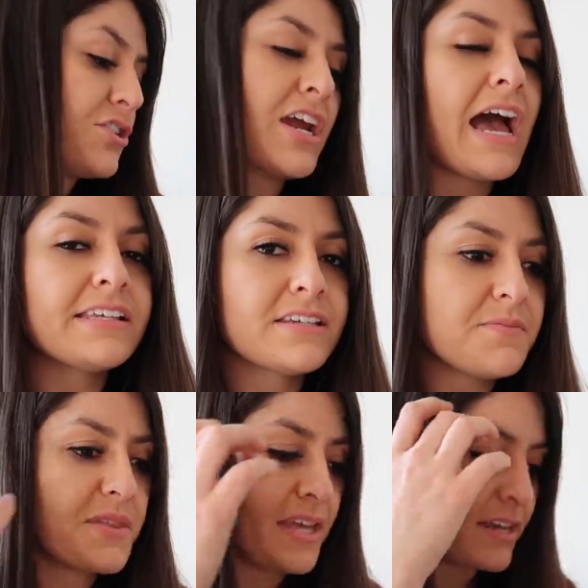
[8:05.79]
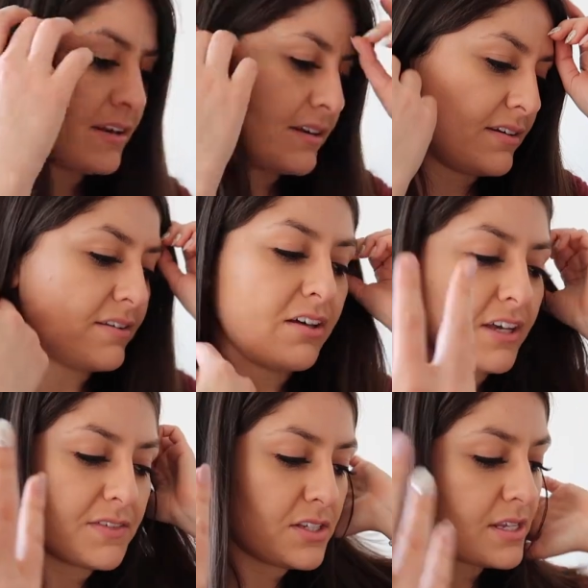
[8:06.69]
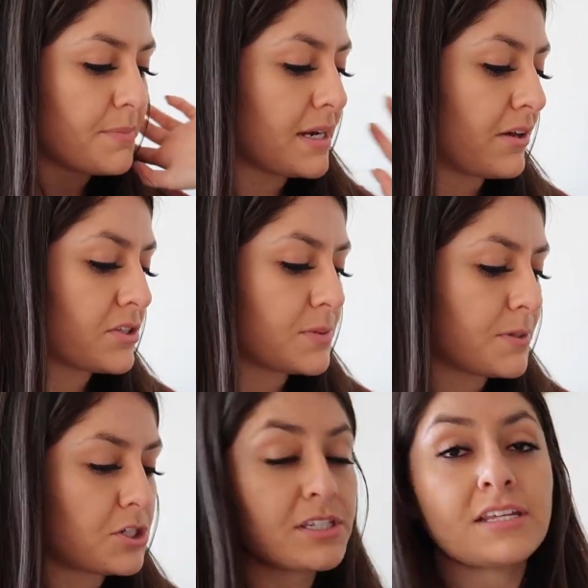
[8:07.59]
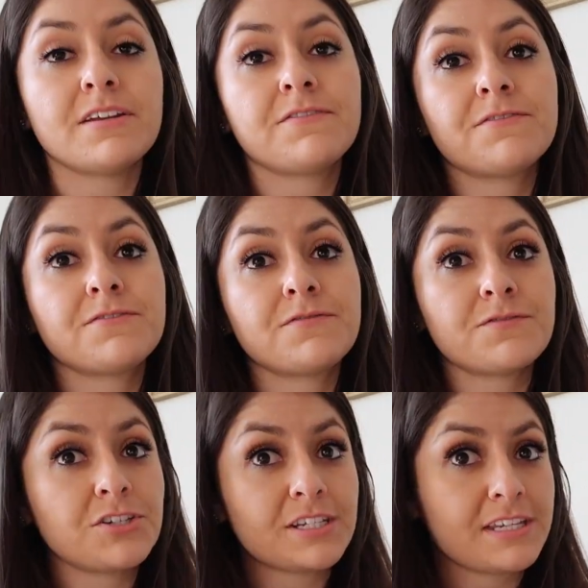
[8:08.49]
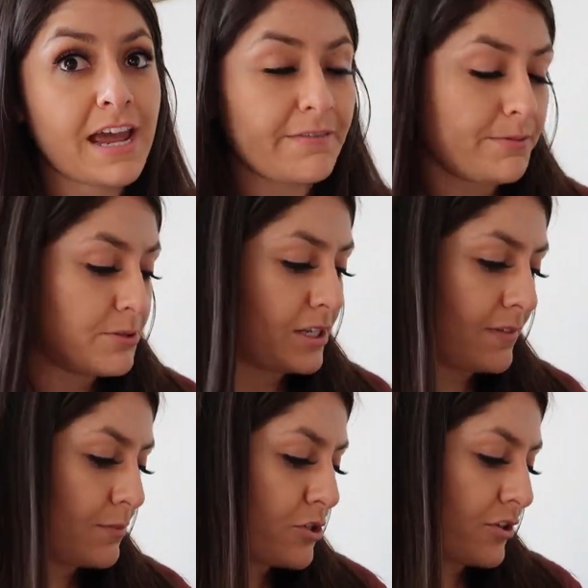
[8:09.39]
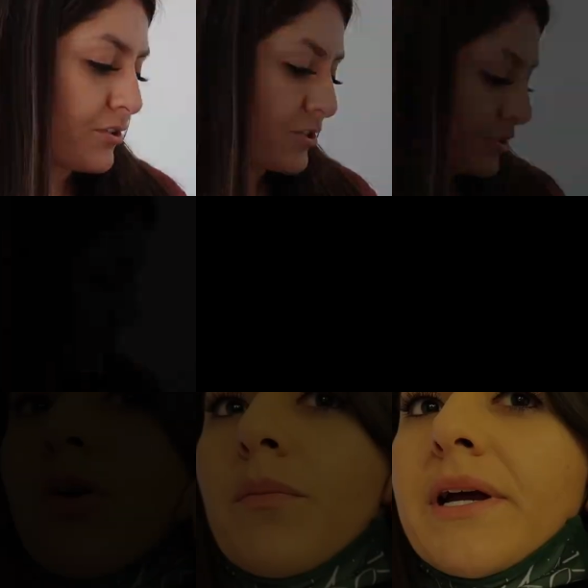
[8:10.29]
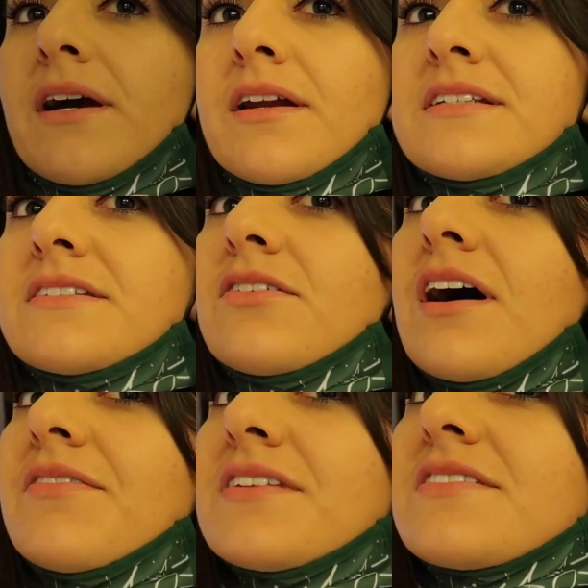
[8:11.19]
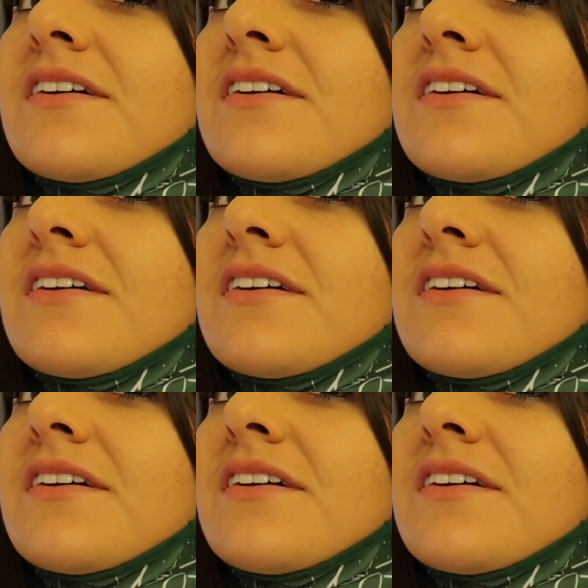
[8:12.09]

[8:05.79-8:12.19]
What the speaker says: she has them, then I'll give it to somebody else. But she said if she doesn't have them, to give them to her, so. Oh my God, I still have this